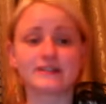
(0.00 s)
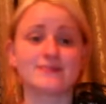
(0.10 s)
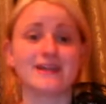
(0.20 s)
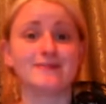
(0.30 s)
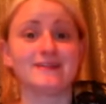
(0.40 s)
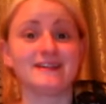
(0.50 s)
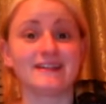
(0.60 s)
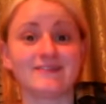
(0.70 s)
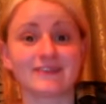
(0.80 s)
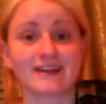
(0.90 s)
maybe
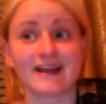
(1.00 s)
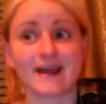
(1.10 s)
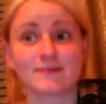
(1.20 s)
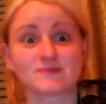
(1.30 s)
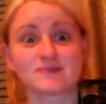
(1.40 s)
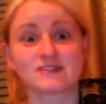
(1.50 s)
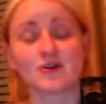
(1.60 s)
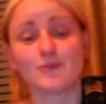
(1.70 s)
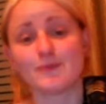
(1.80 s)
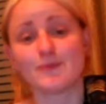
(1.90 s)
even an Epsom
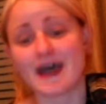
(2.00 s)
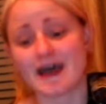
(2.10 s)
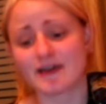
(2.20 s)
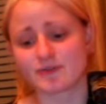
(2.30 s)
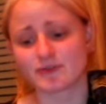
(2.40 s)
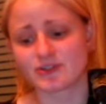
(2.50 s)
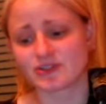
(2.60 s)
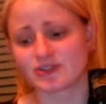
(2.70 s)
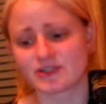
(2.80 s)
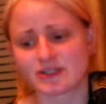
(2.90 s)
salt bath, which
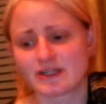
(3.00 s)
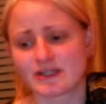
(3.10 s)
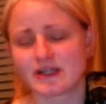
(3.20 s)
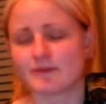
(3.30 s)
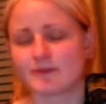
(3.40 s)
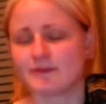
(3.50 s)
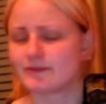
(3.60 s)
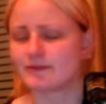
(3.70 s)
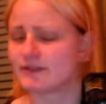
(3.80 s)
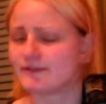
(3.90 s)

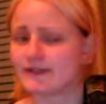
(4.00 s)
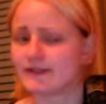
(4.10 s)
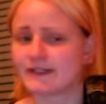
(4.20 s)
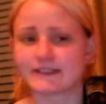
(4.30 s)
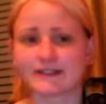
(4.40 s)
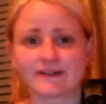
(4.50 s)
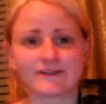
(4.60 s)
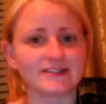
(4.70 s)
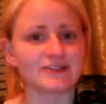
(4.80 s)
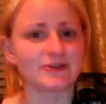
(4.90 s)
not real fond of.
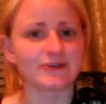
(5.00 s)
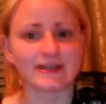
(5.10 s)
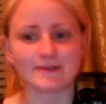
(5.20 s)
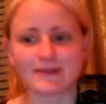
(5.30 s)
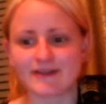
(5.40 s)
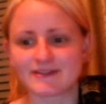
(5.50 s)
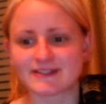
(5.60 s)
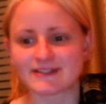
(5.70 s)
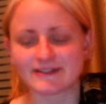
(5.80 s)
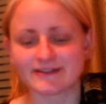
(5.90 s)
I don't like
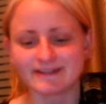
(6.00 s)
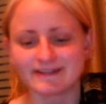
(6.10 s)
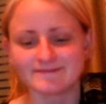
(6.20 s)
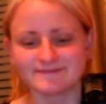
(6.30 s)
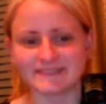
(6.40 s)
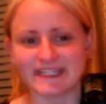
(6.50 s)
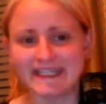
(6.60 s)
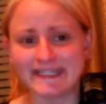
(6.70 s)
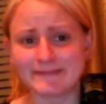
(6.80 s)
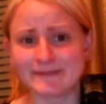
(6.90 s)
bathtub, like
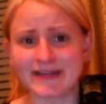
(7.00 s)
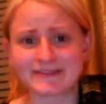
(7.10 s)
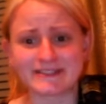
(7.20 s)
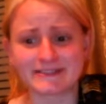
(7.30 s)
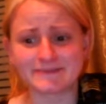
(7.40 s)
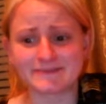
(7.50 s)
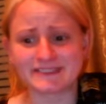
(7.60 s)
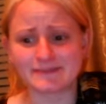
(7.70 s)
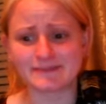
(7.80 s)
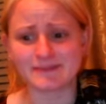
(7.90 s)
laying in bathtubs
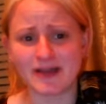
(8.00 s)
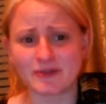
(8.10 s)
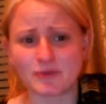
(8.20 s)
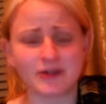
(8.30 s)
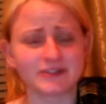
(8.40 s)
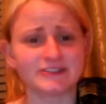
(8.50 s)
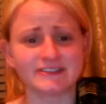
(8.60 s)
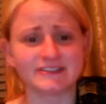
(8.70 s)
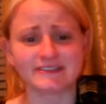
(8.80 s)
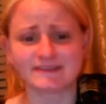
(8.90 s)
and bath water.
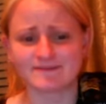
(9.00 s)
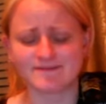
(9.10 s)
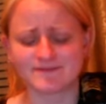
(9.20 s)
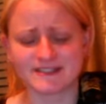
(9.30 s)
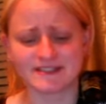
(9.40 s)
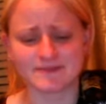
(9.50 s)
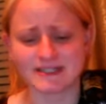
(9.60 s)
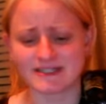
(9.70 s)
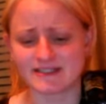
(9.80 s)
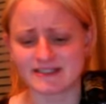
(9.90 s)
It, to
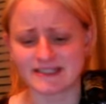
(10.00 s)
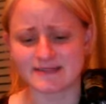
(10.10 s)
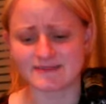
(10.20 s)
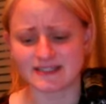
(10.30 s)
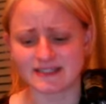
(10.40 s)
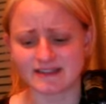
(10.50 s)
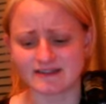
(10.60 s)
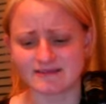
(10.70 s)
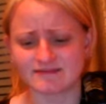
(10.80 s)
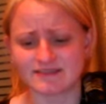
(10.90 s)
me, just seems like
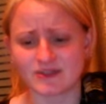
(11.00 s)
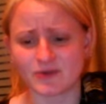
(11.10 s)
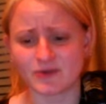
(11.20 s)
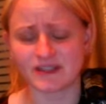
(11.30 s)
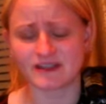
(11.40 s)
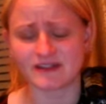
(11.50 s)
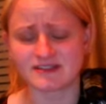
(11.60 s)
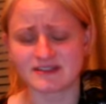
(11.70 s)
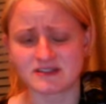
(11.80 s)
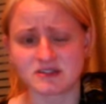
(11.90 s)
soaking in a
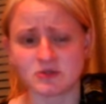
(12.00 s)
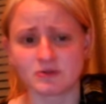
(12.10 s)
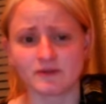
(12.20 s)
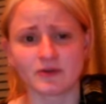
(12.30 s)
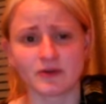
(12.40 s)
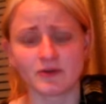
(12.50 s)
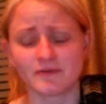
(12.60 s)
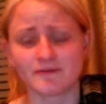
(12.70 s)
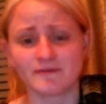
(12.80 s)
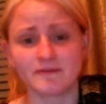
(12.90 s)
stew of your own
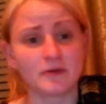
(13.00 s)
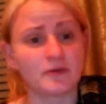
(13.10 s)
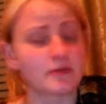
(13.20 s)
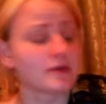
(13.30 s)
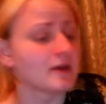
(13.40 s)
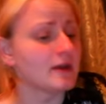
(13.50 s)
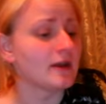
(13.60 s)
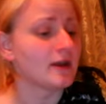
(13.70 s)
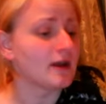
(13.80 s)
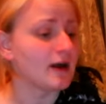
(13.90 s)
filth.
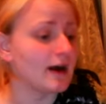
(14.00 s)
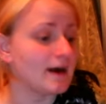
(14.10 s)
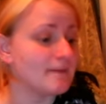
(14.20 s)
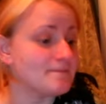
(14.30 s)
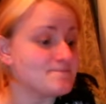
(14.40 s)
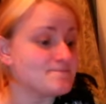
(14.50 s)
Um,